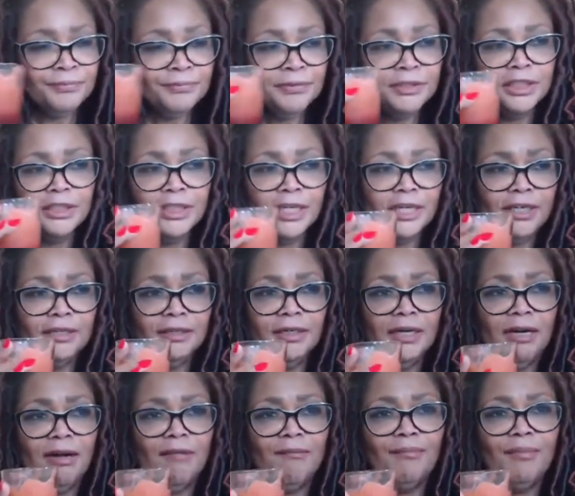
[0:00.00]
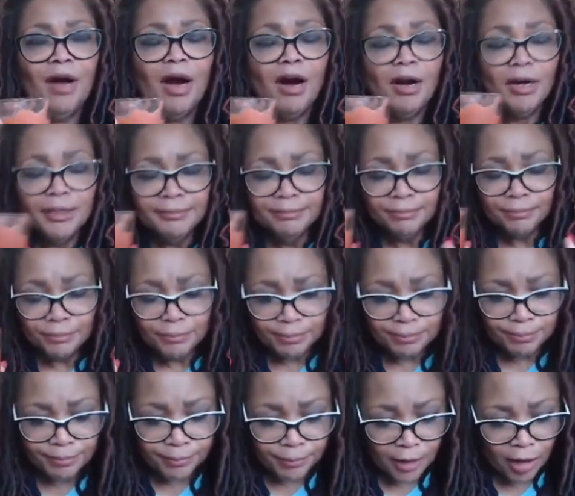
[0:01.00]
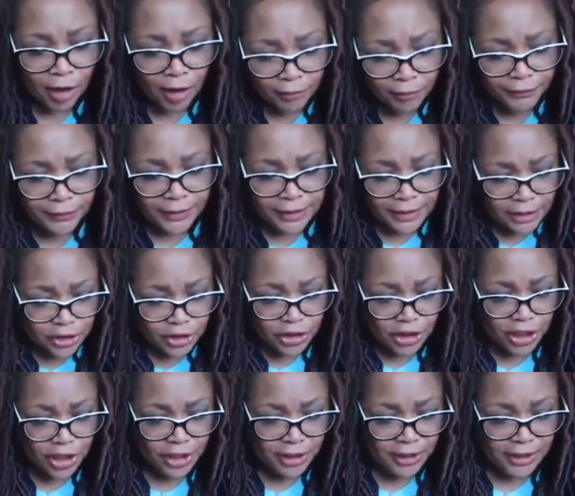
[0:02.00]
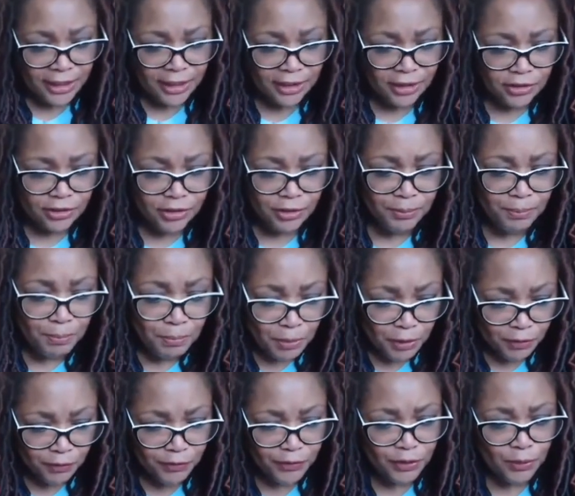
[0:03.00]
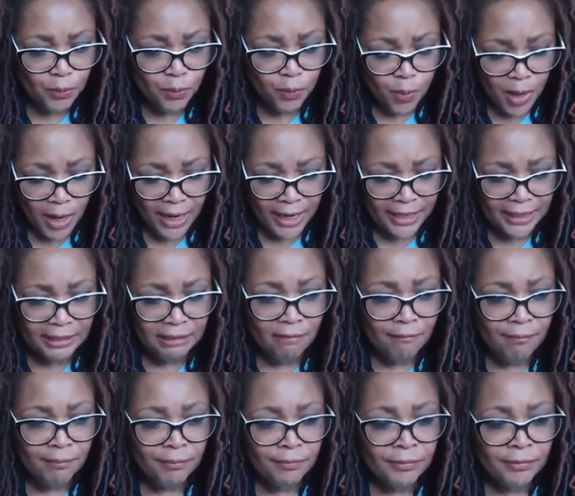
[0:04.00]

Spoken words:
You know, I'm on this journey to moving away